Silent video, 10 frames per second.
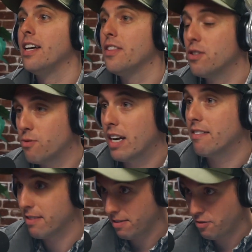this
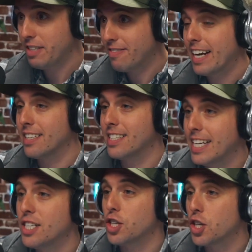
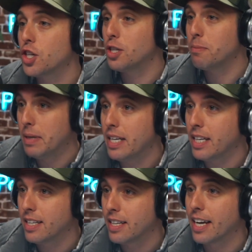revitalization could
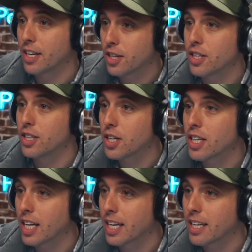be and could look
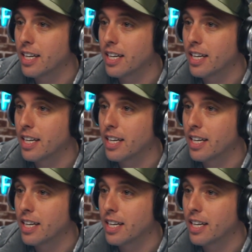like.